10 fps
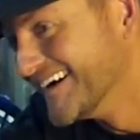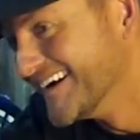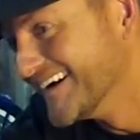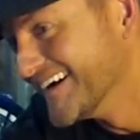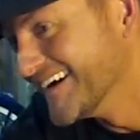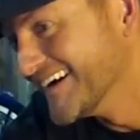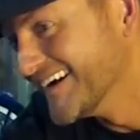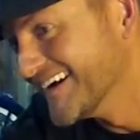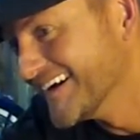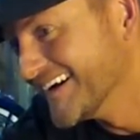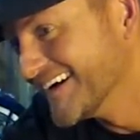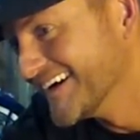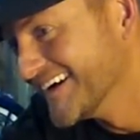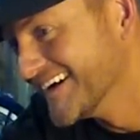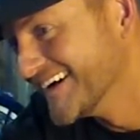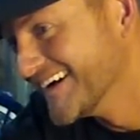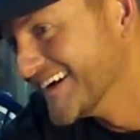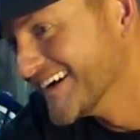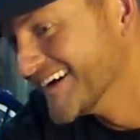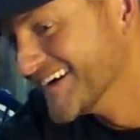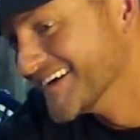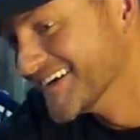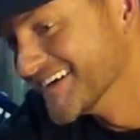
I can only do the best that I can